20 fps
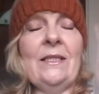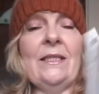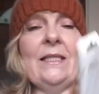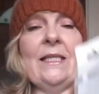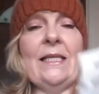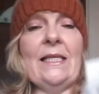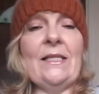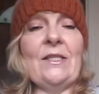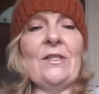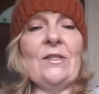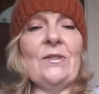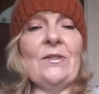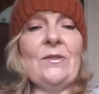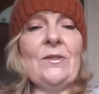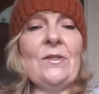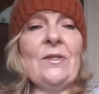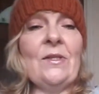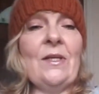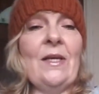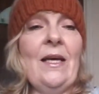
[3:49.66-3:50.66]

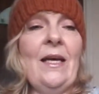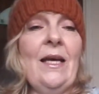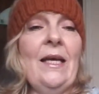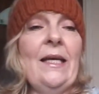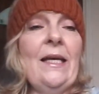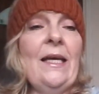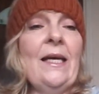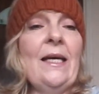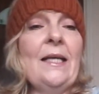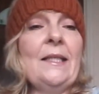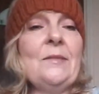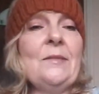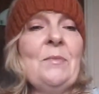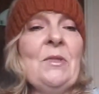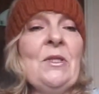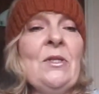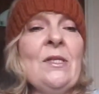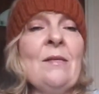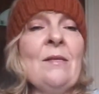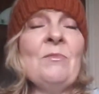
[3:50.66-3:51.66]
needles. And
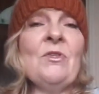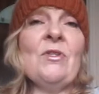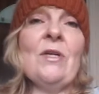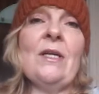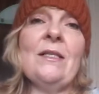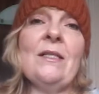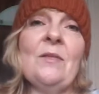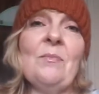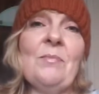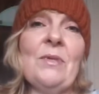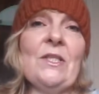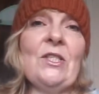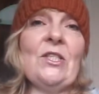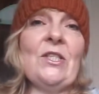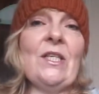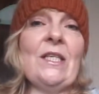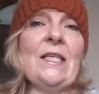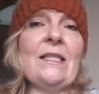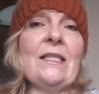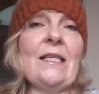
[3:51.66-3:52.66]
because I'm trying to
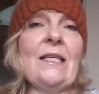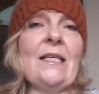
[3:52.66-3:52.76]
budget,